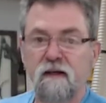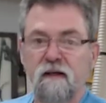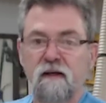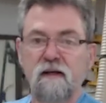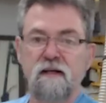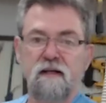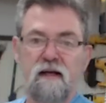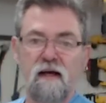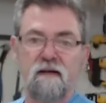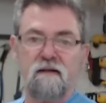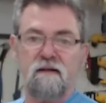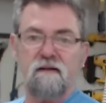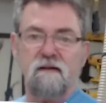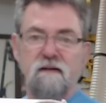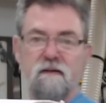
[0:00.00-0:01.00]
clean cut.
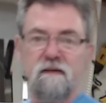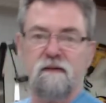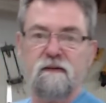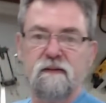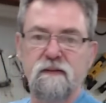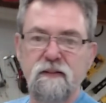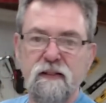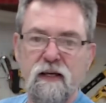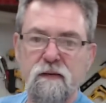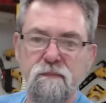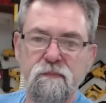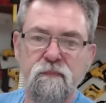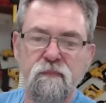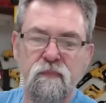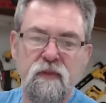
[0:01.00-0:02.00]
See that?
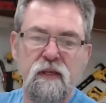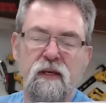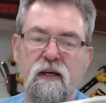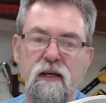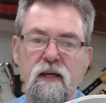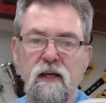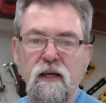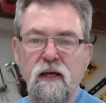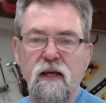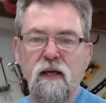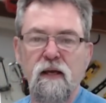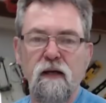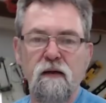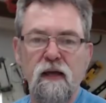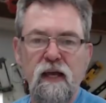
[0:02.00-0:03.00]

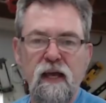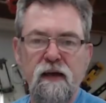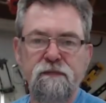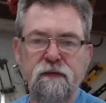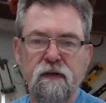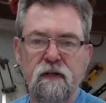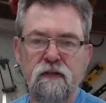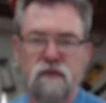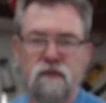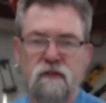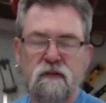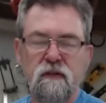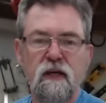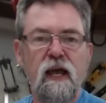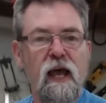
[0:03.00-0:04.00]

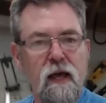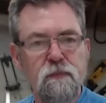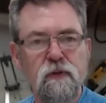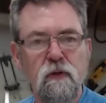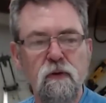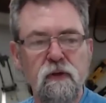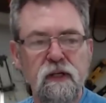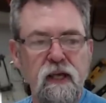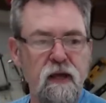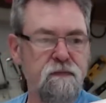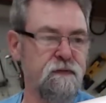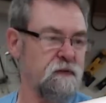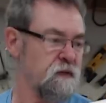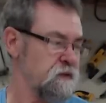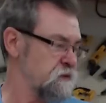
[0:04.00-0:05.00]
Effortless, absolutely
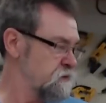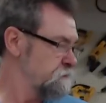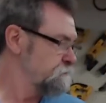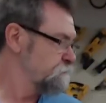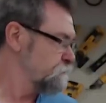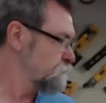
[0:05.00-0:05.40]
effortless.